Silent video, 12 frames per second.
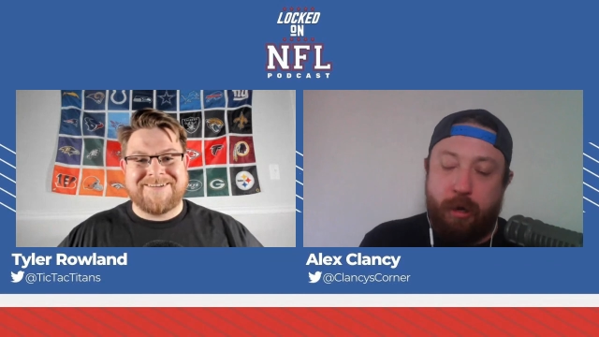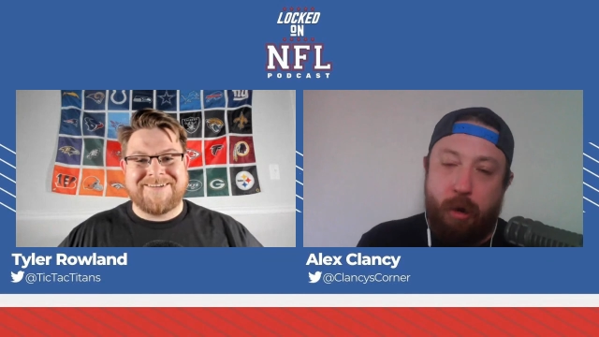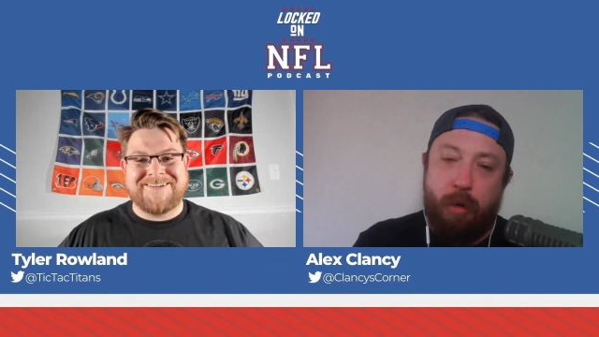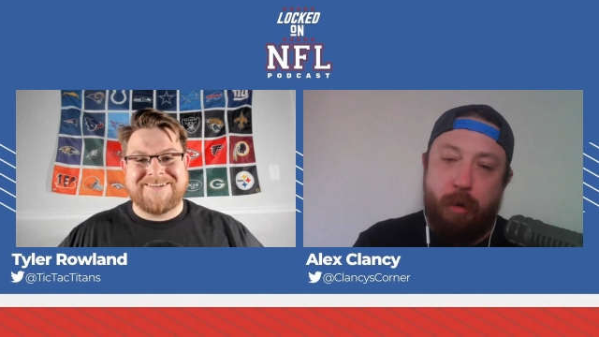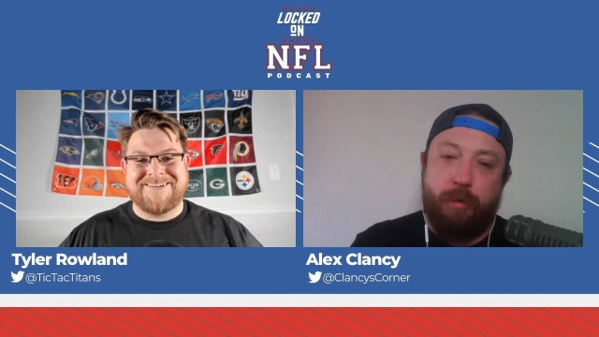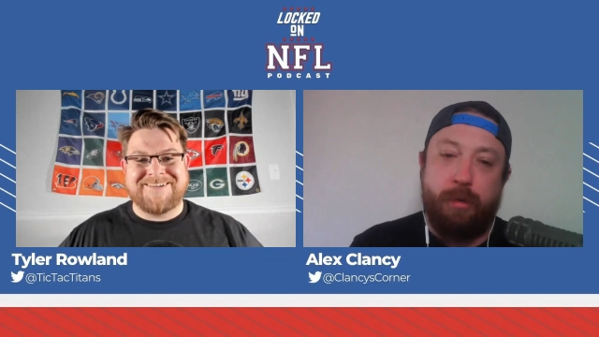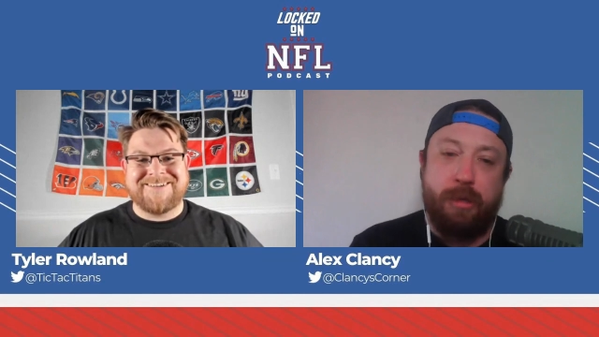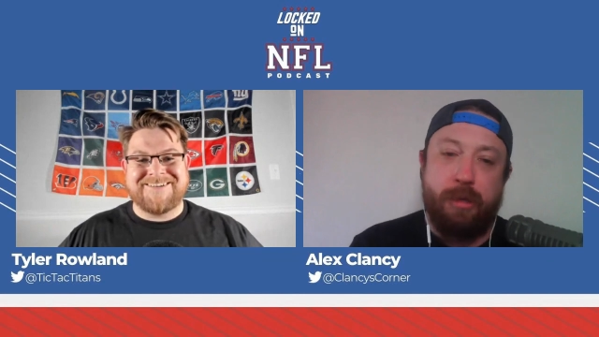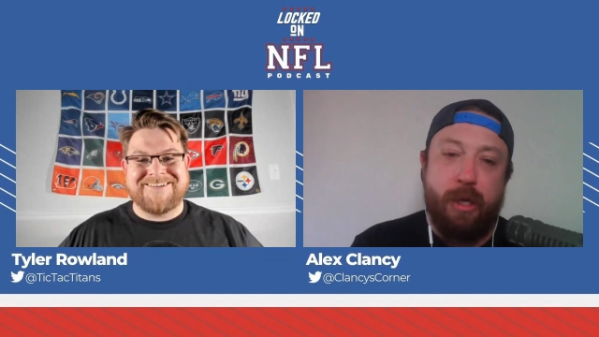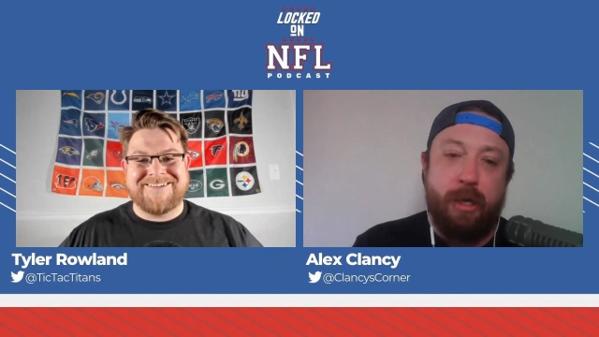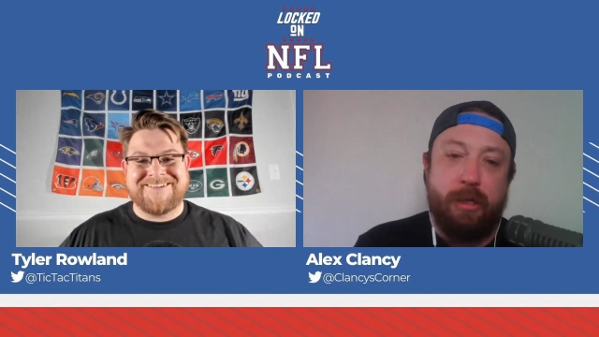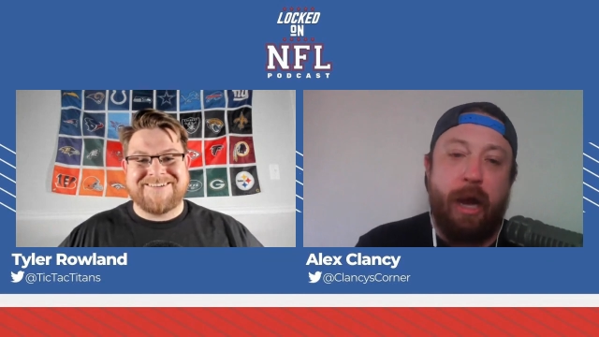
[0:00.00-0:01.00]
Speaker 1: Cardinals.
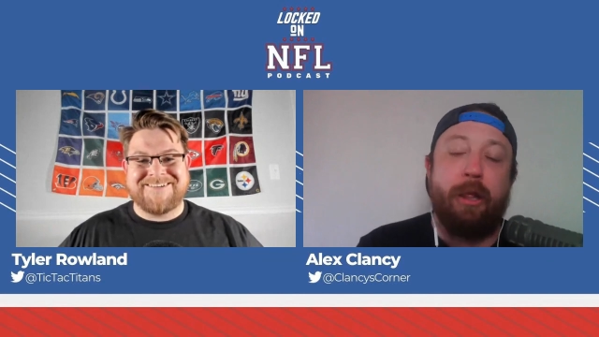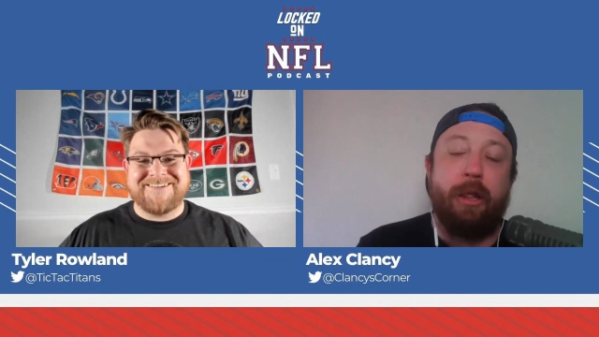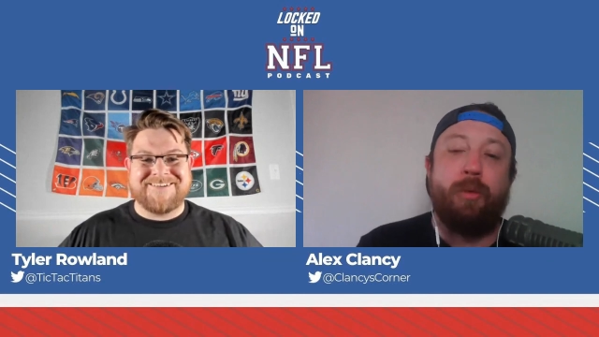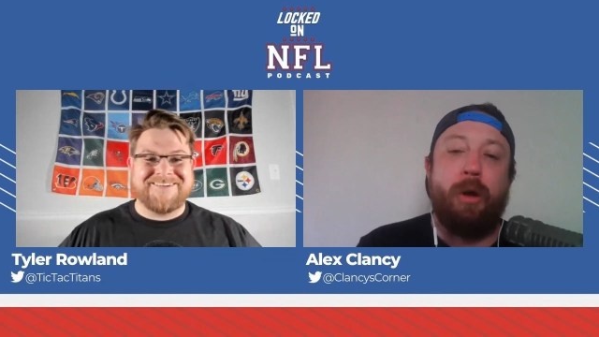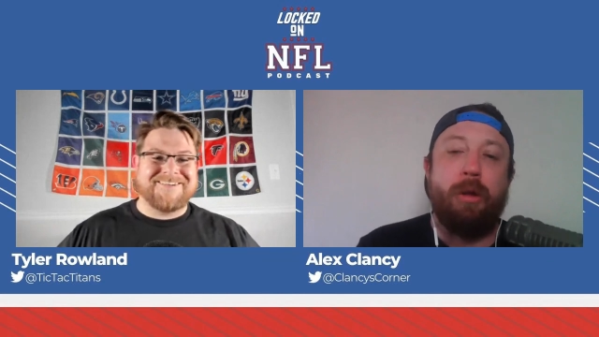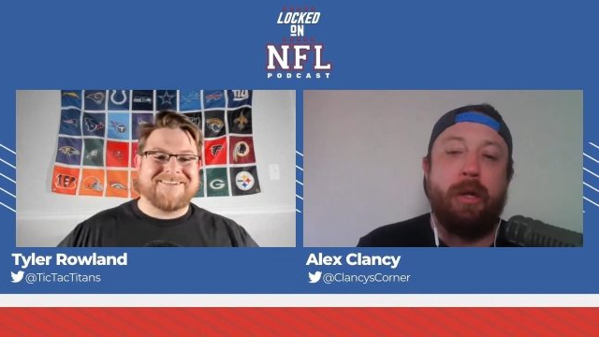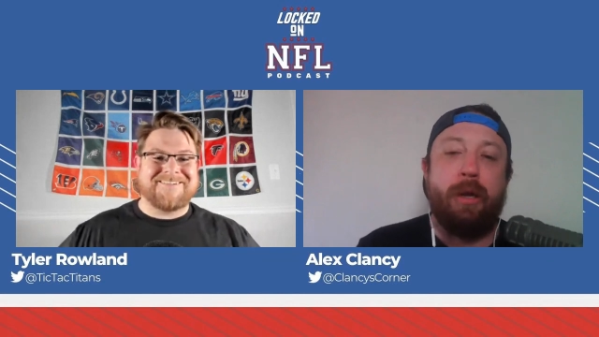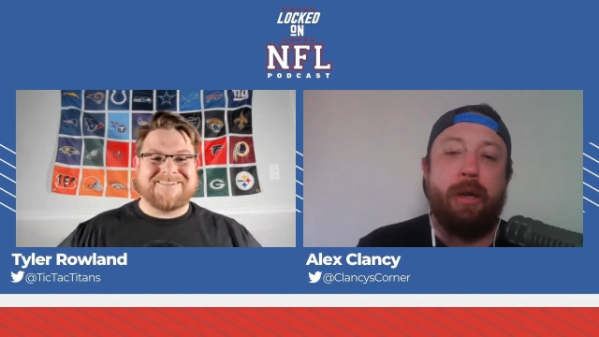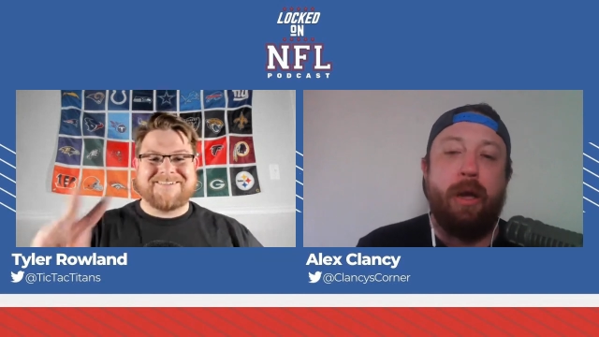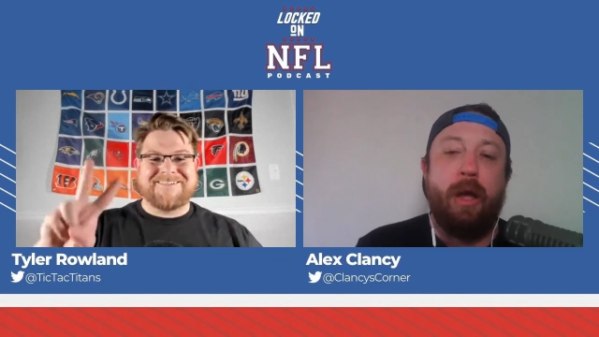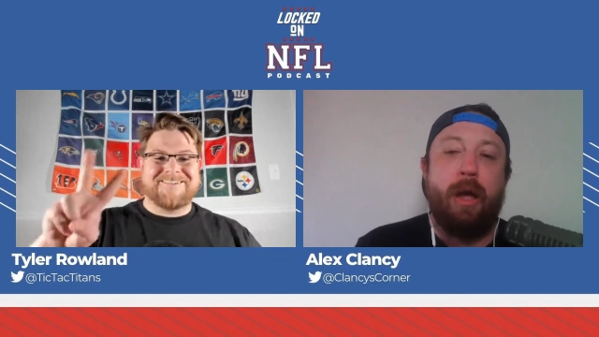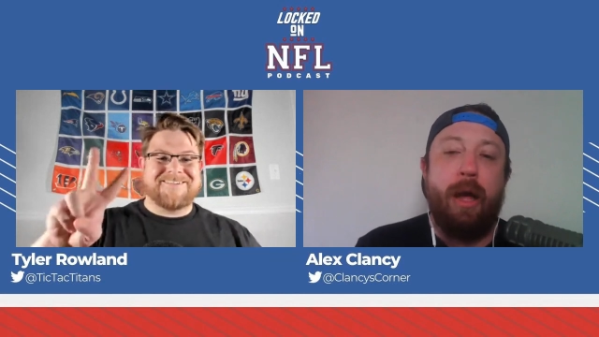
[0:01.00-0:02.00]
Tyler Rowland,
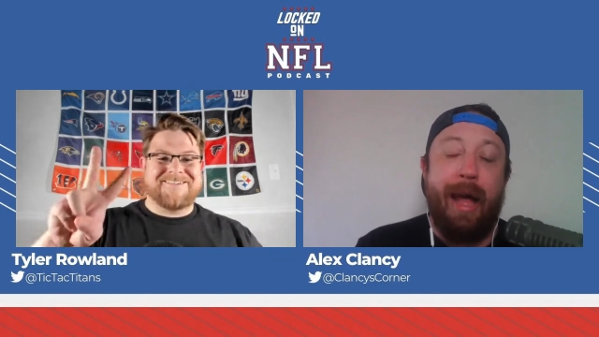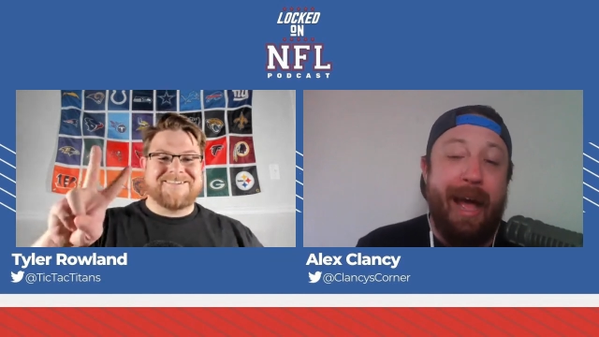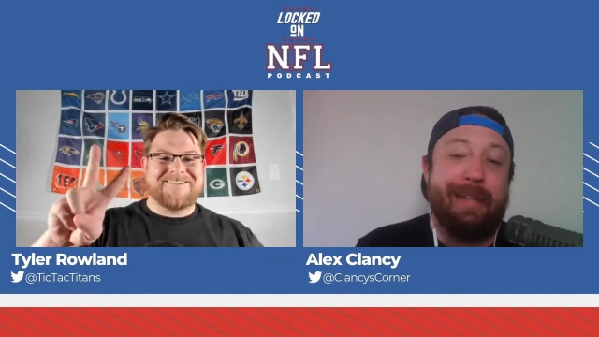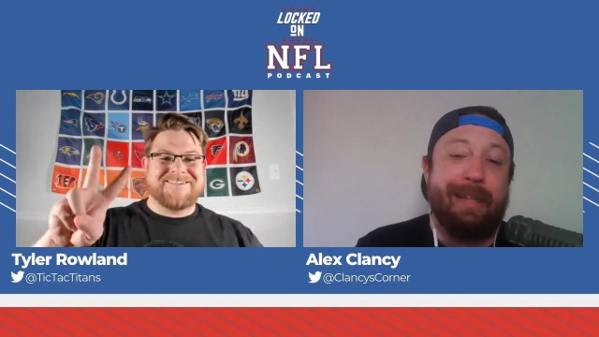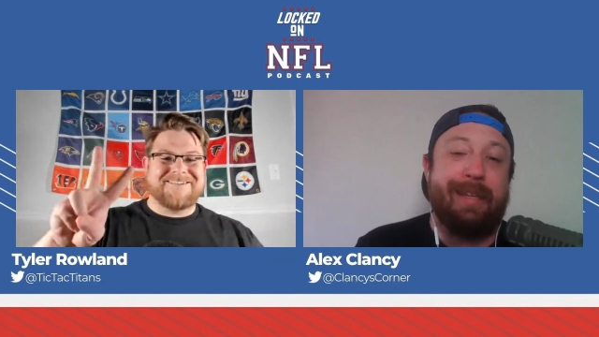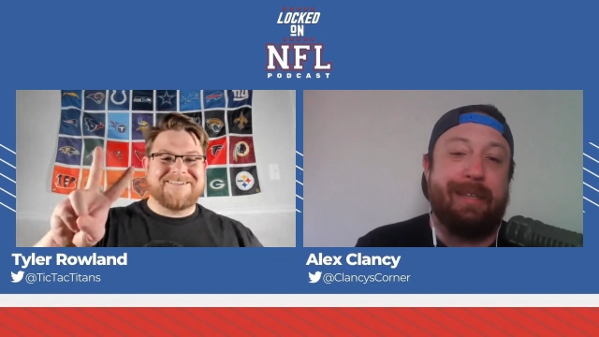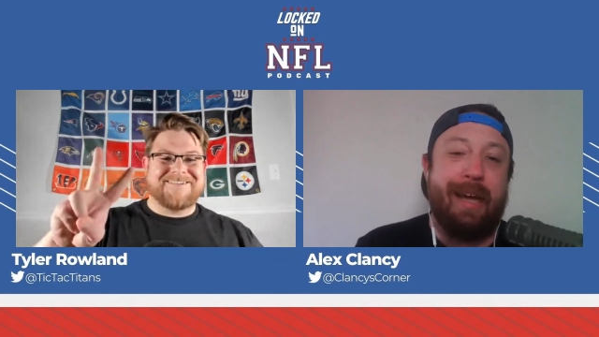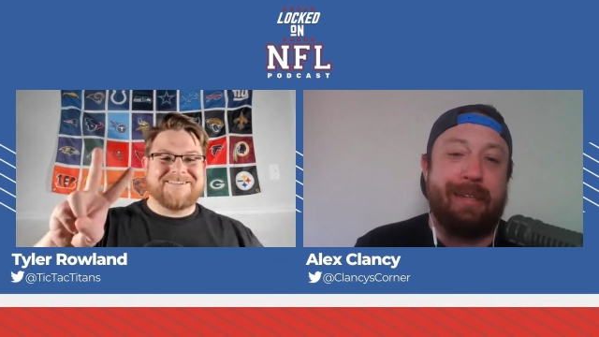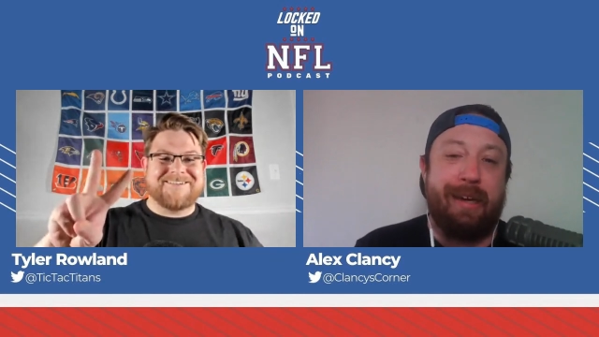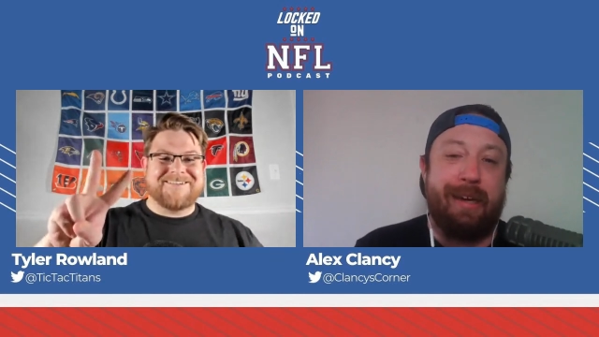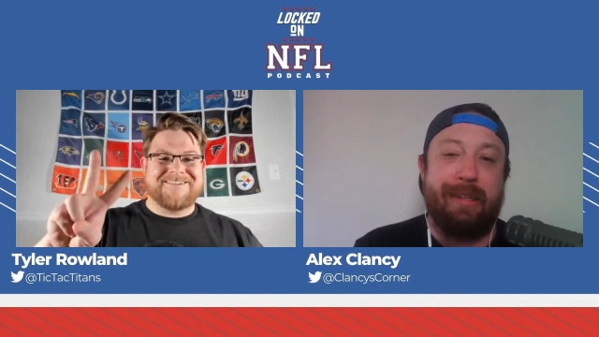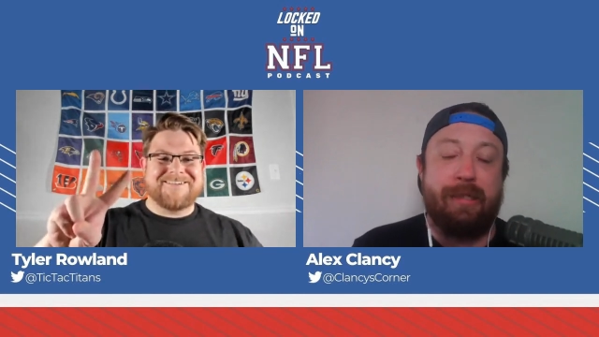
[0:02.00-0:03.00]
at Tic Tac
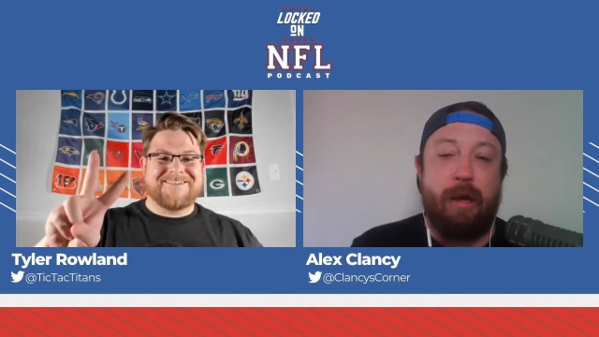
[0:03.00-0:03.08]
Titans,